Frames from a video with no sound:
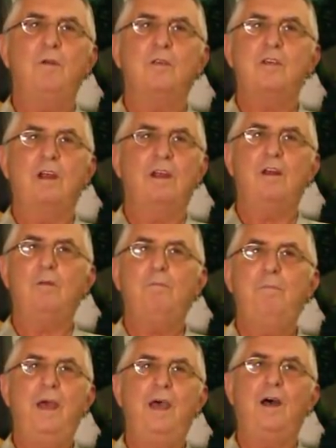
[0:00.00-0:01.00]
there's a little
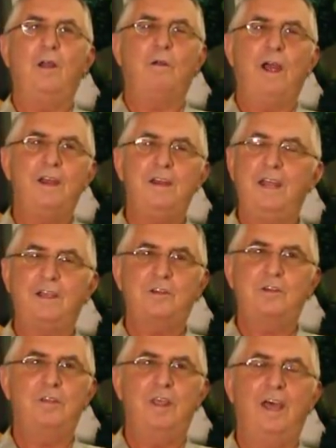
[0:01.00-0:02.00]
bell right
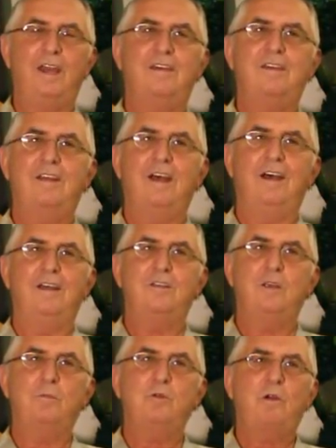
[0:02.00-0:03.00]
next to that uh,
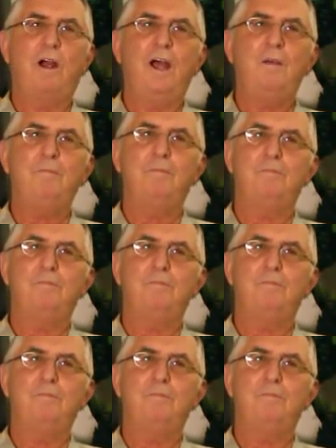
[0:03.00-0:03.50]
subscribe